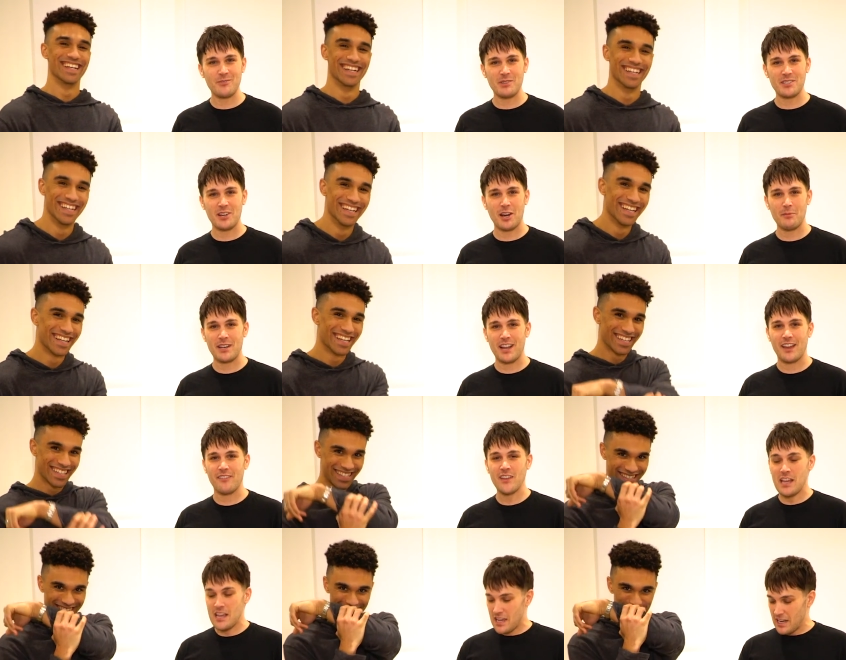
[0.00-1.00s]
Speaker 1: Swiss Army knife.
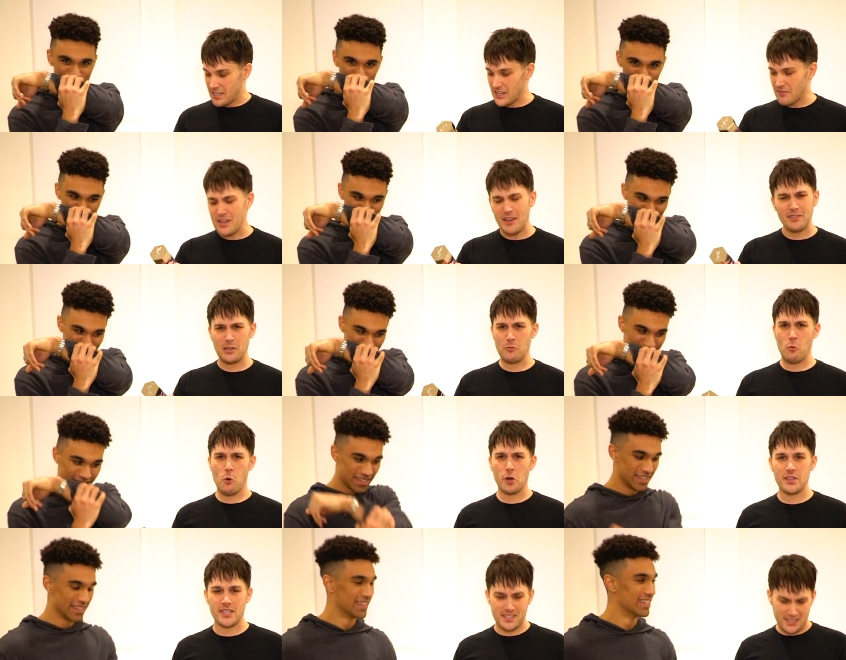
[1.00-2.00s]
Because yeah. I've definitely
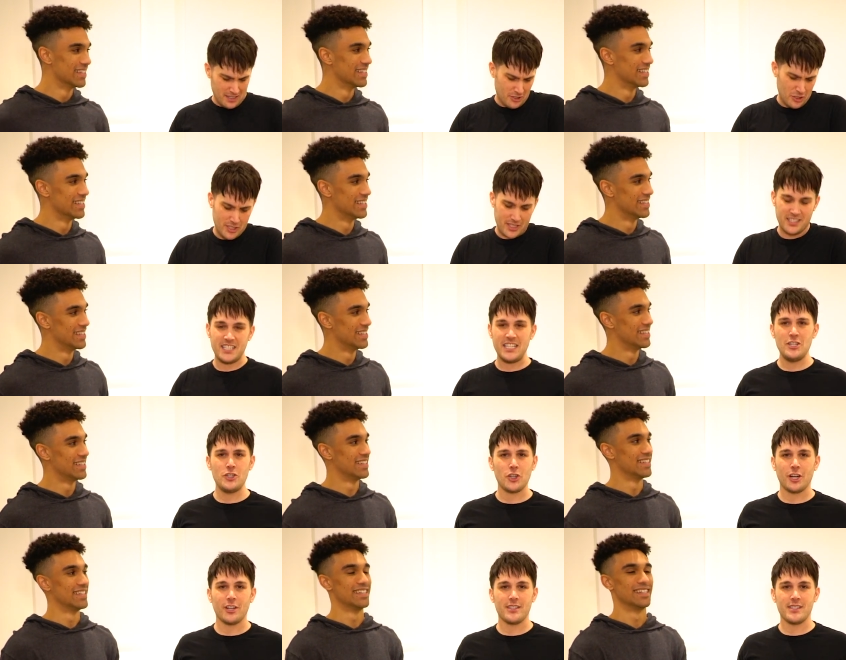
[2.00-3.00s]
worn this in just a
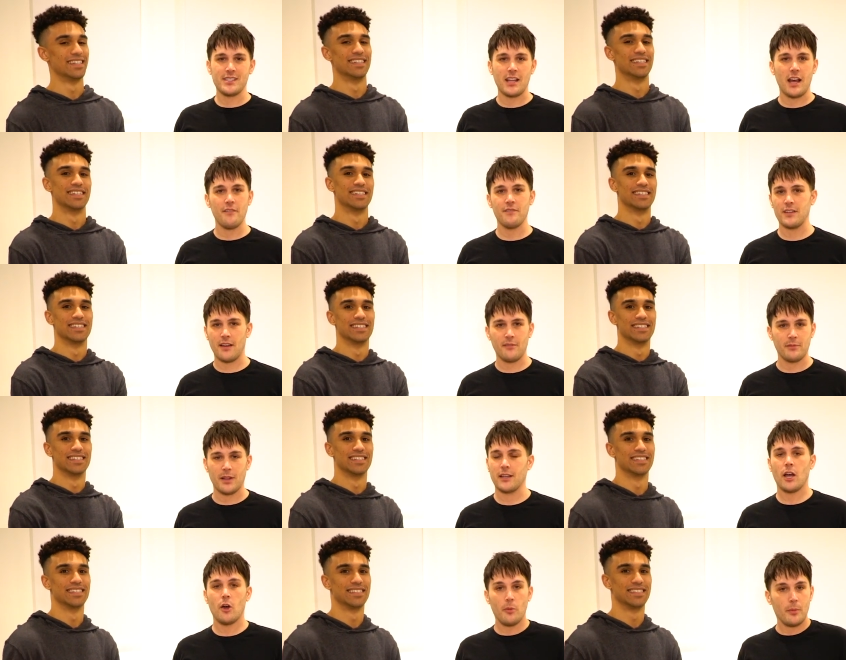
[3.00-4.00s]
t-shirt and stuff, and I'm
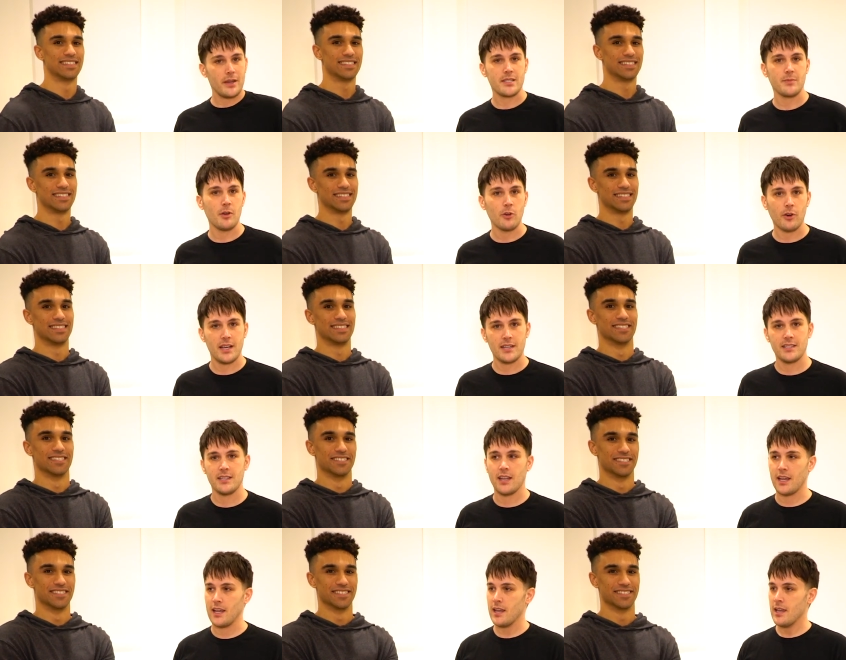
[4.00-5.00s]
like, oh, I smell great
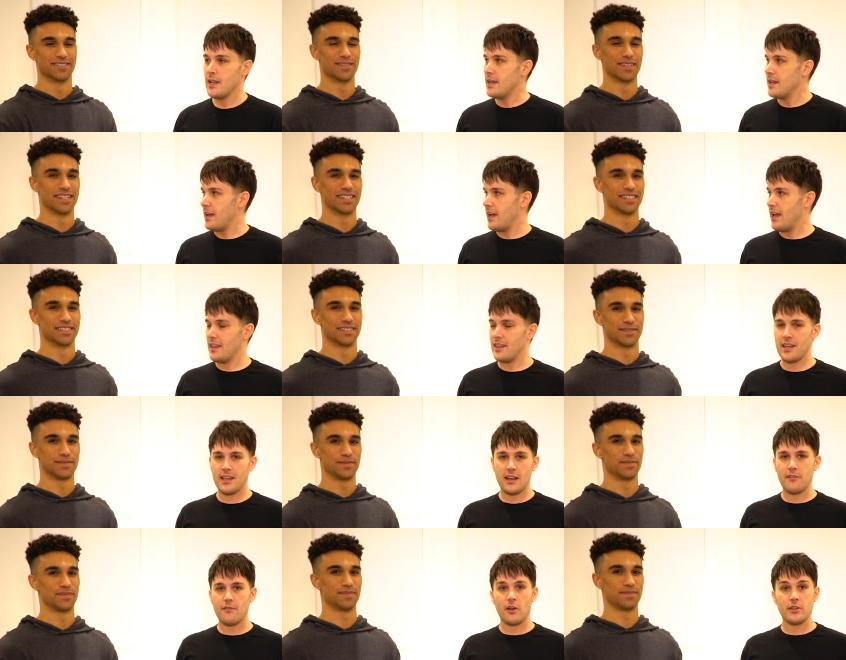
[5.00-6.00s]
today. And
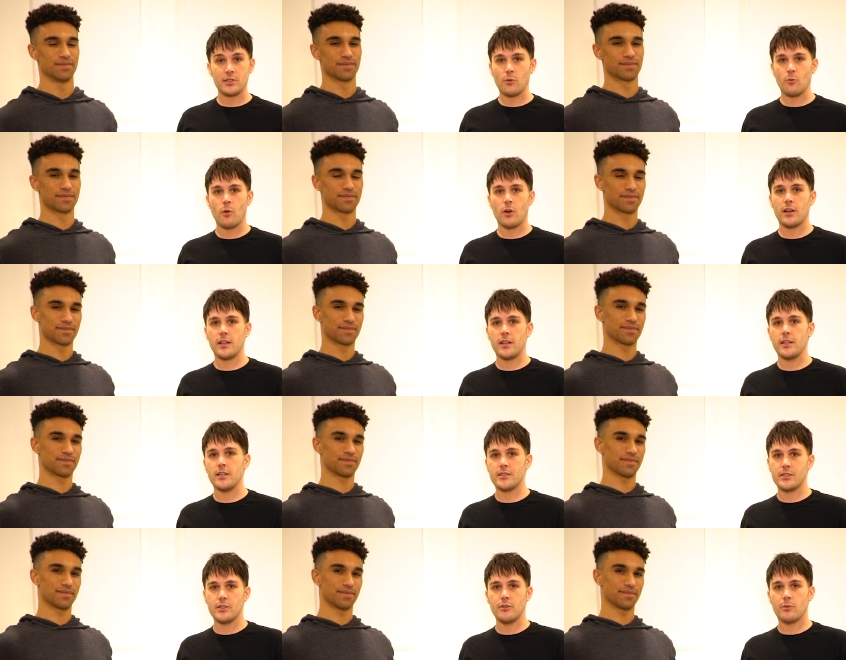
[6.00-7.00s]
then I've also worn it in a
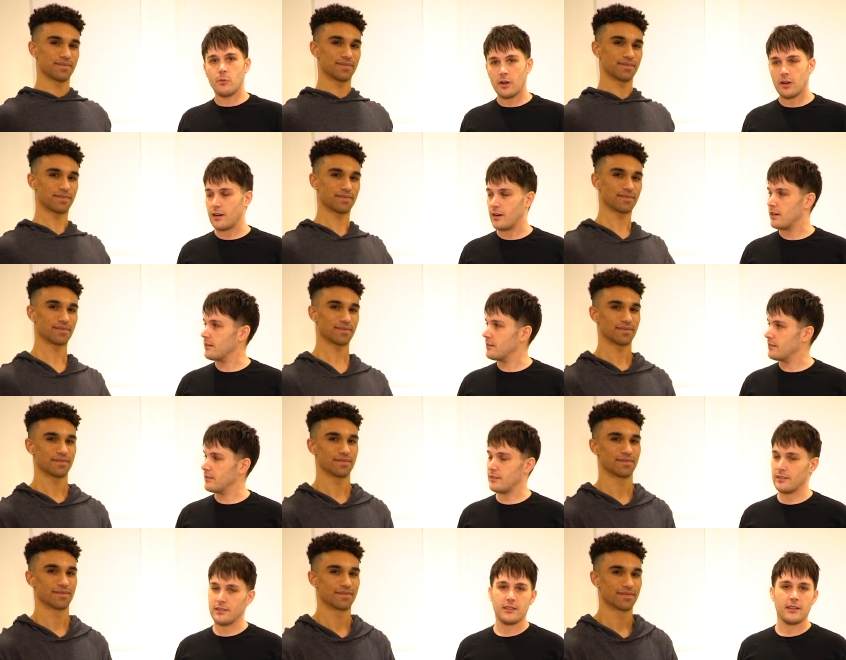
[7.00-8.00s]
suit where
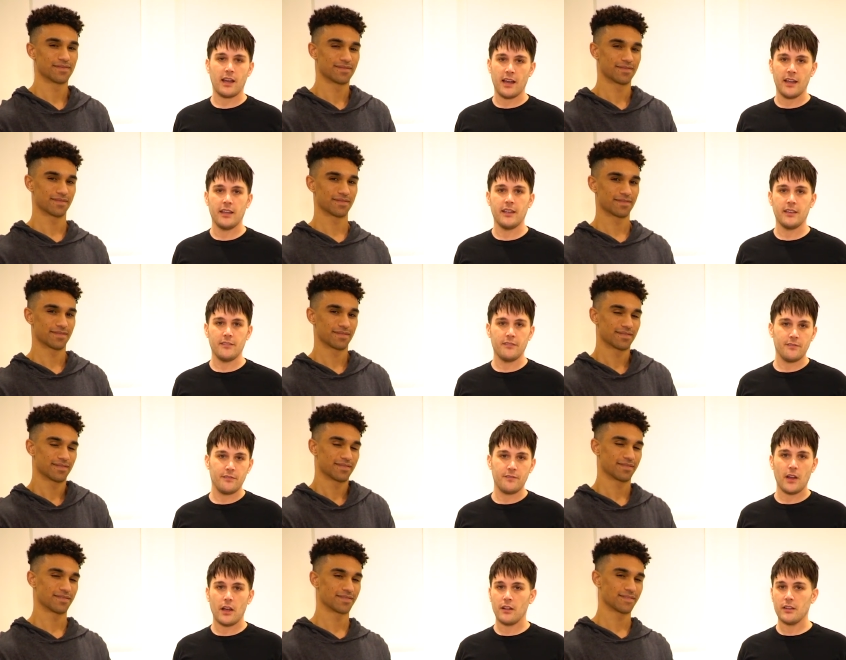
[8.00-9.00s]
I
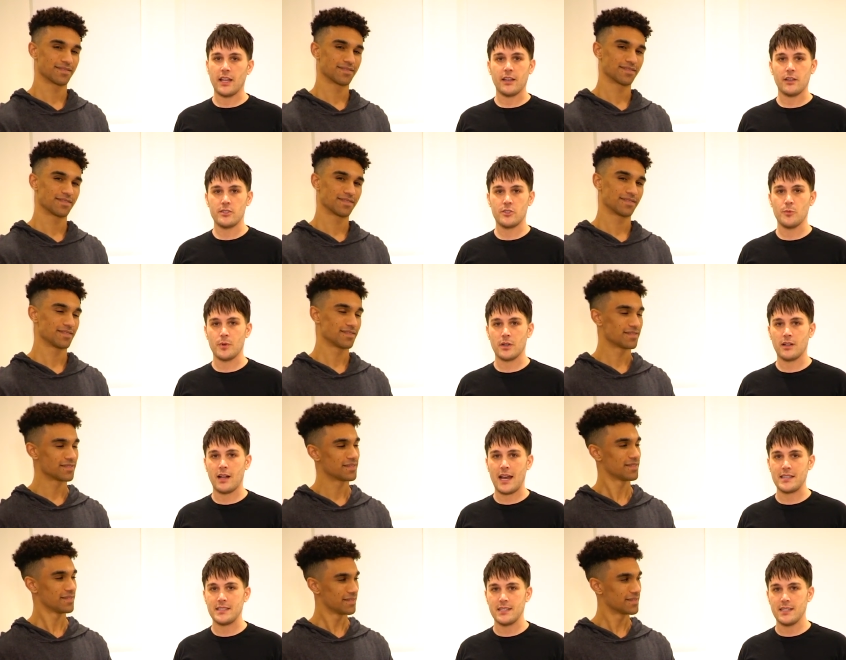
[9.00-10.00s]
felt like super
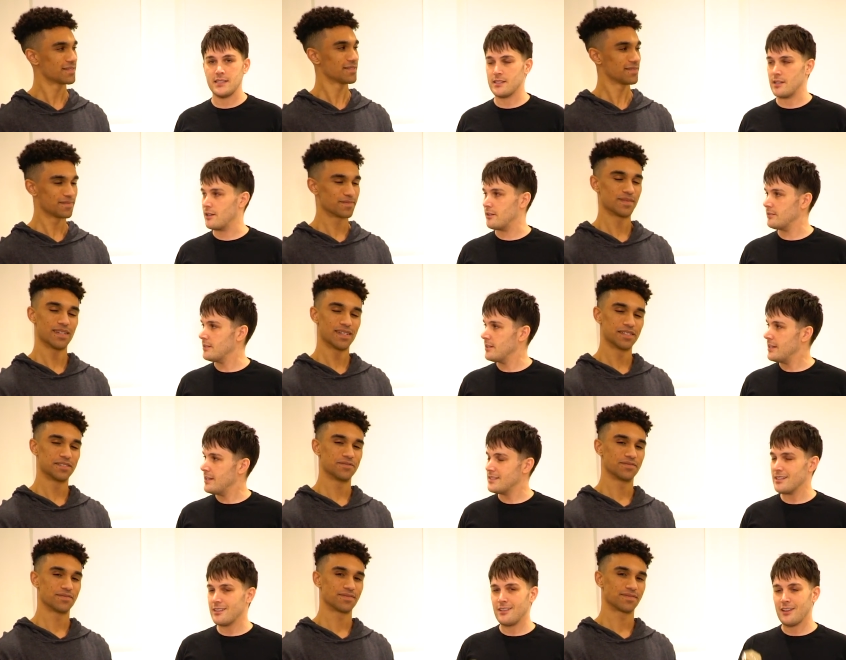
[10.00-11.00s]
classy. So
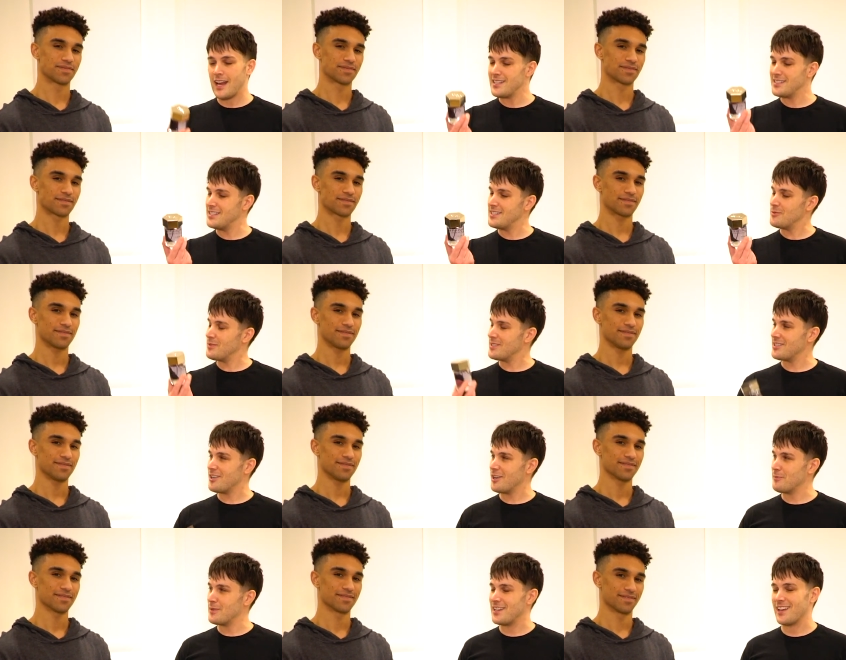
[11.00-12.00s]
it's a classy Swiss Army